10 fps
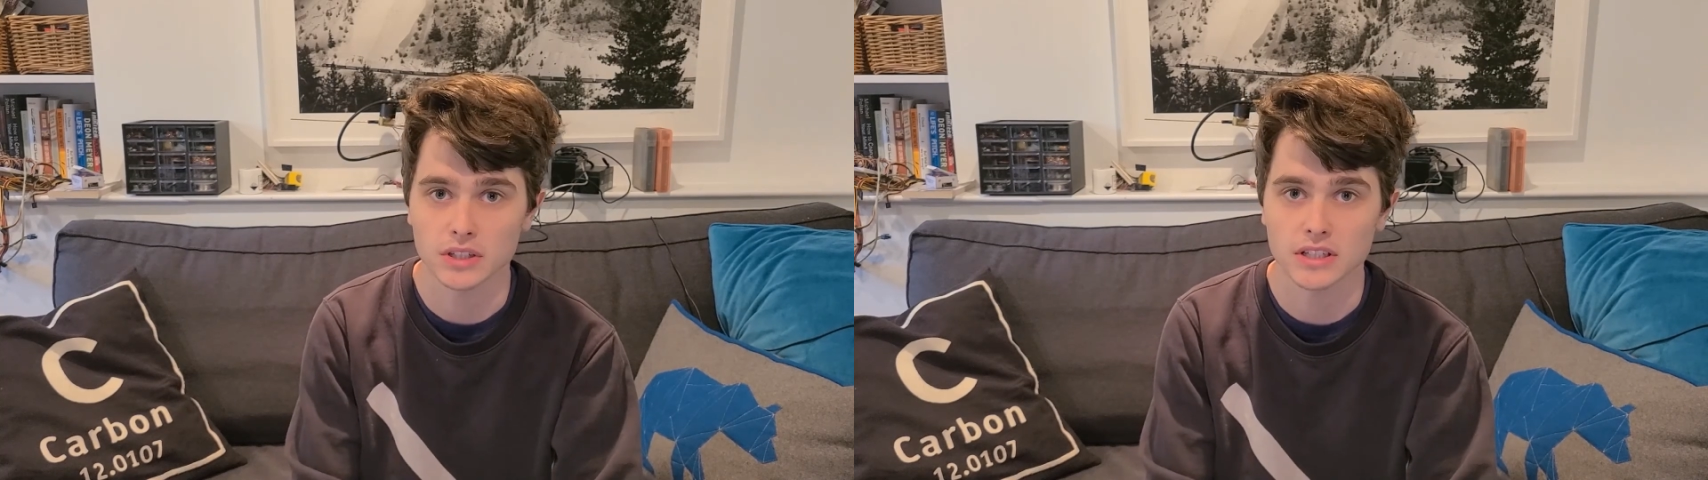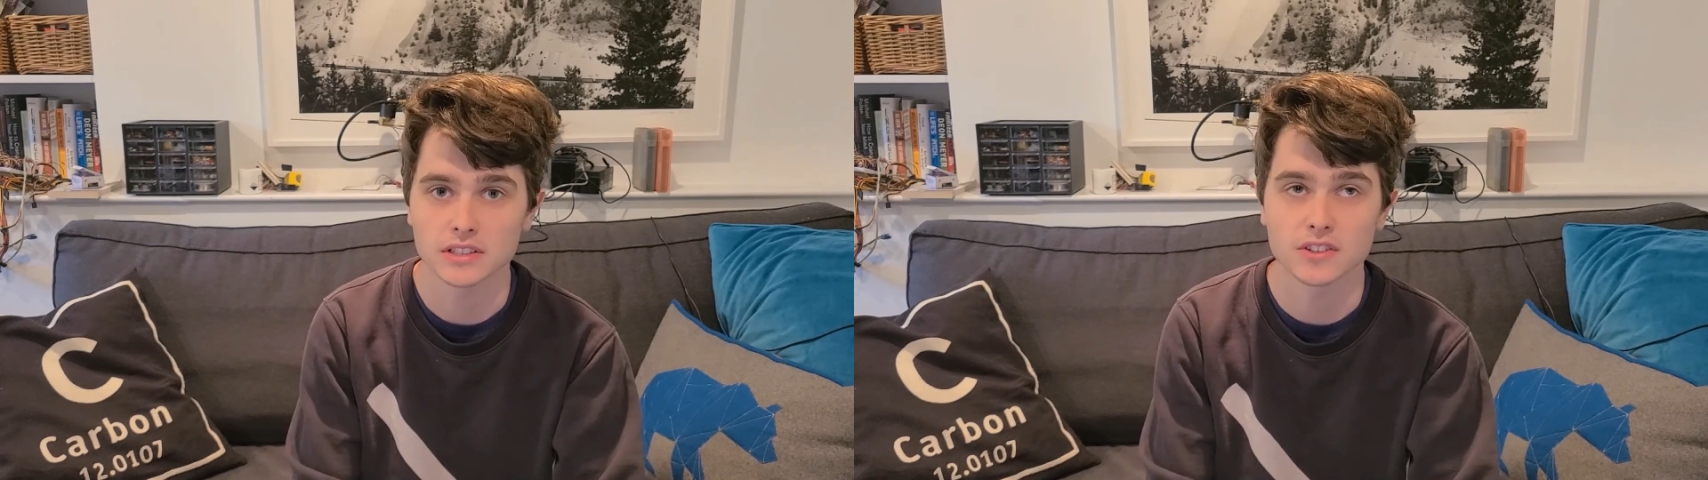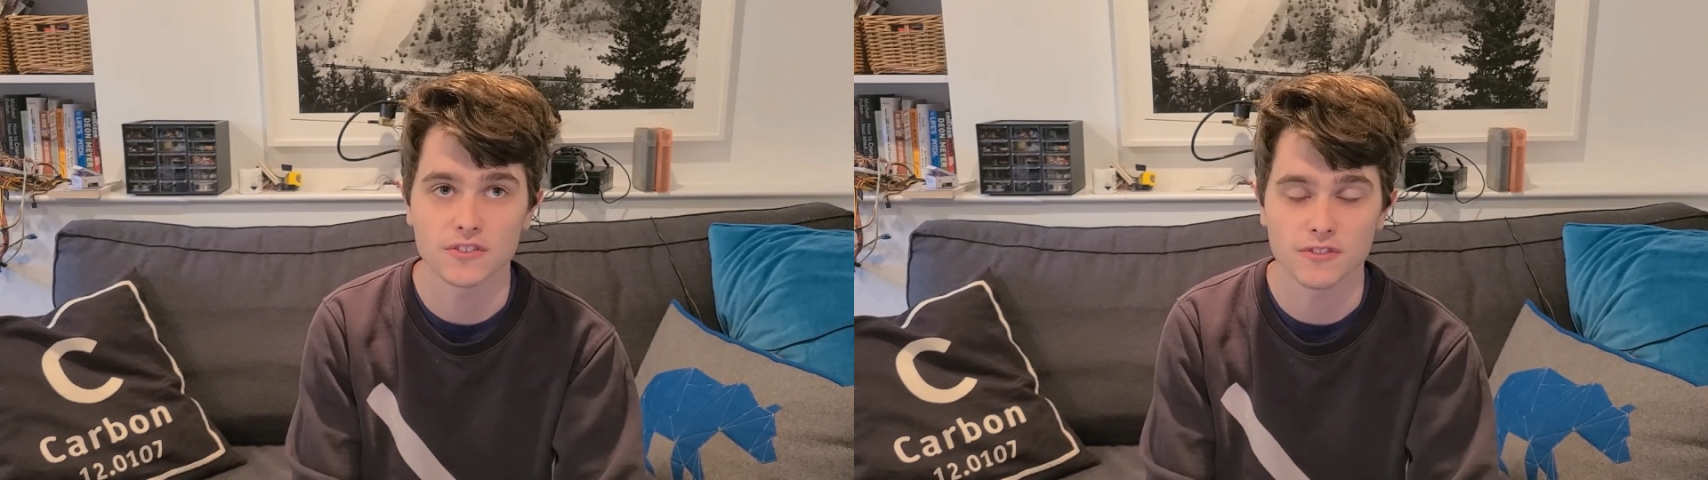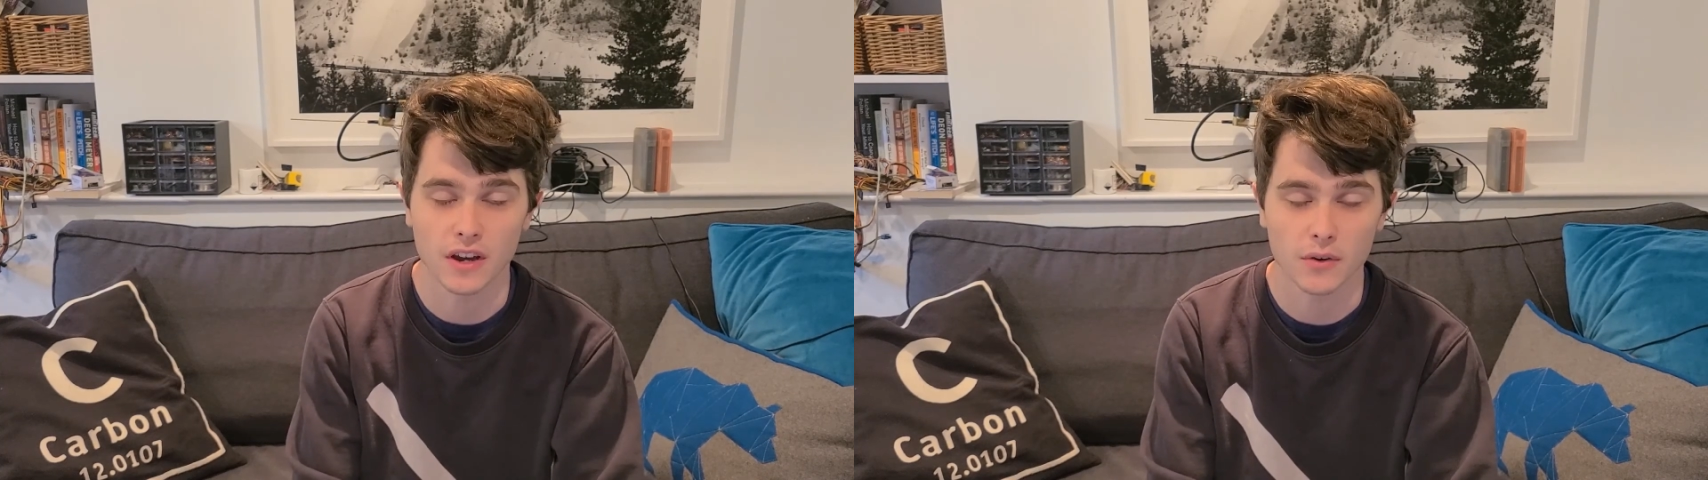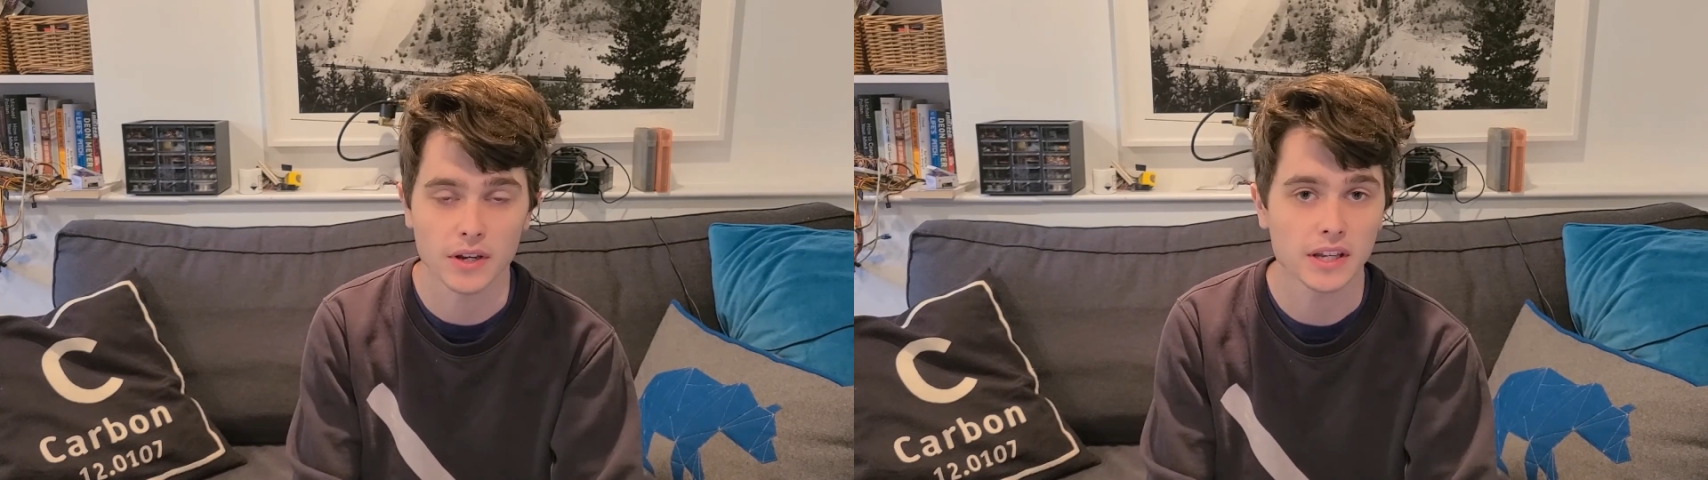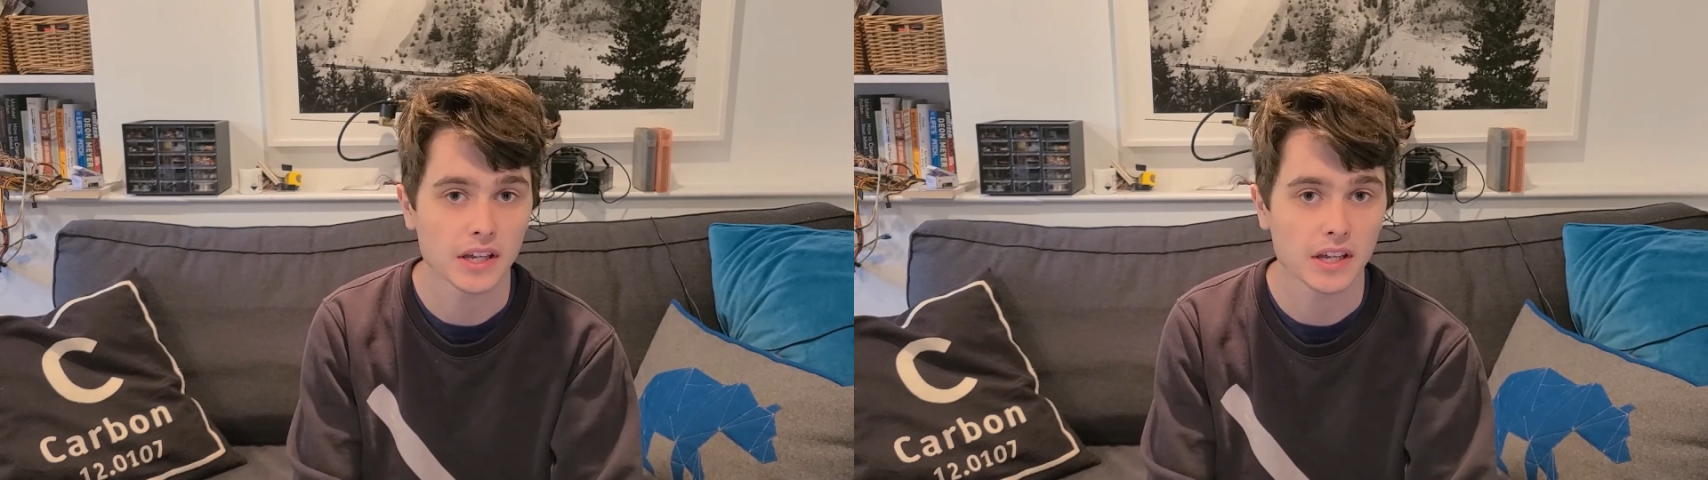is very